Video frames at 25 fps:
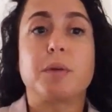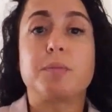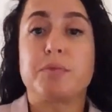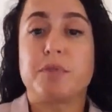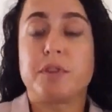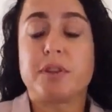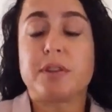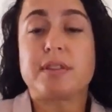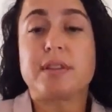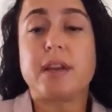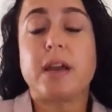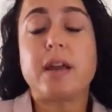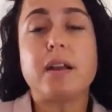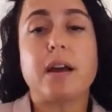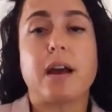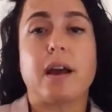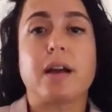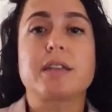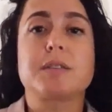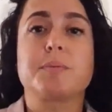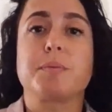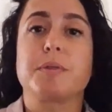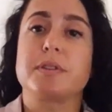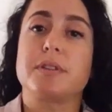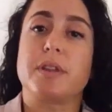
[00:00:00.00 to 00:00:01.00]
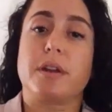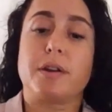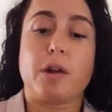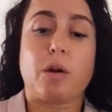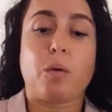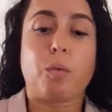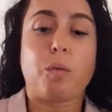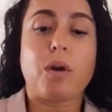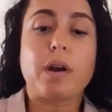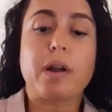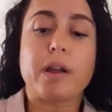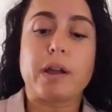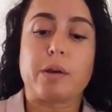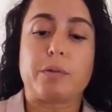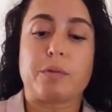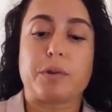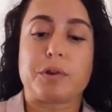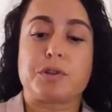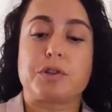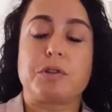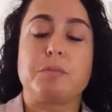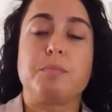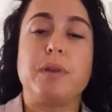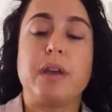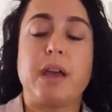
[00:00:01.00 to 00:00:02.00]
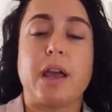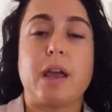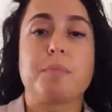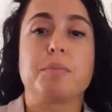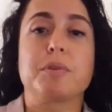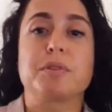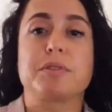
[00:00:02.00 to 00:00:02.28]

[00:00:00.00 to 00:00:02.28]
the data experts that you're working with should be